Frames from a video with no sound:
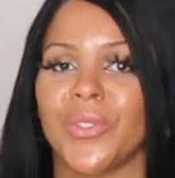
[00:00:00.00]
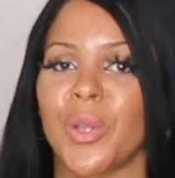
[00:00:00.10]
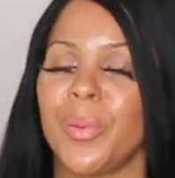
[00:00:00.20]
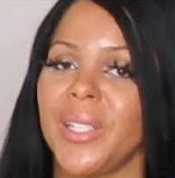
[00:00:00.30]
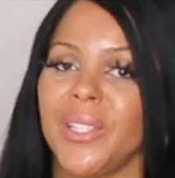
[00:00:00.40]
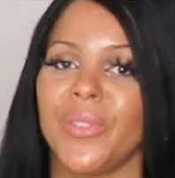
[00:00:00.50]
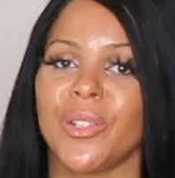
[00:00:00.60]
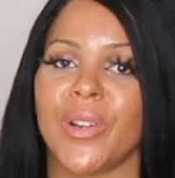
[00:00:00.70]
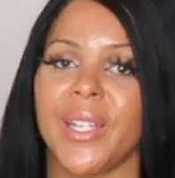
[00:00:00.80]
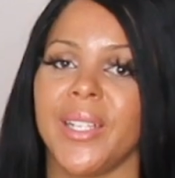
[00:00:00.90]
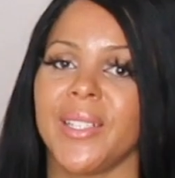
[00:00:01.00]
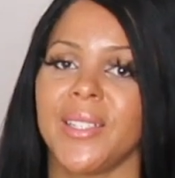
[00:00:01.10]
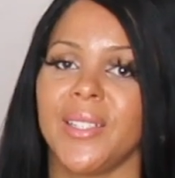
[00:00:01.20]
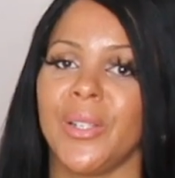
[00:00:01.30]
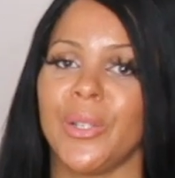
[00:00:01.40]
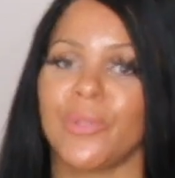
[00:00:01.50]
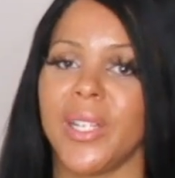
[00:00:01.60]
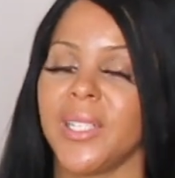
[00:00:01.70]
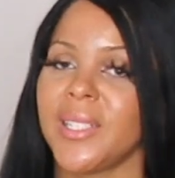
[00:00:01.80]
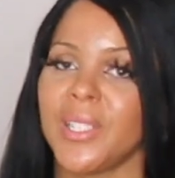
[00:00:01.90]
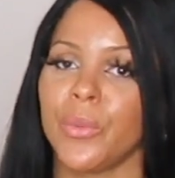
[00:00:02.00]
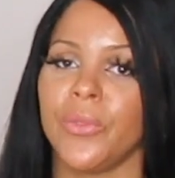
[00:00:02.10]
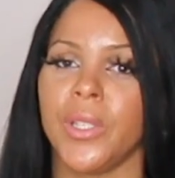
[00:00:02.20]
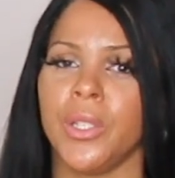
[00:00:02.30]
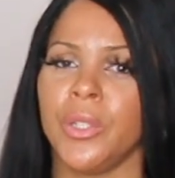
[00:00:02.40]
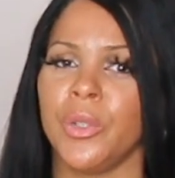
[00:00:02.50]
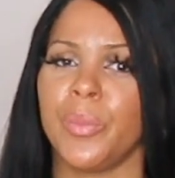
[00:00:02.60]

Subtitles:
So believe in greatness. You know, greatness is within you.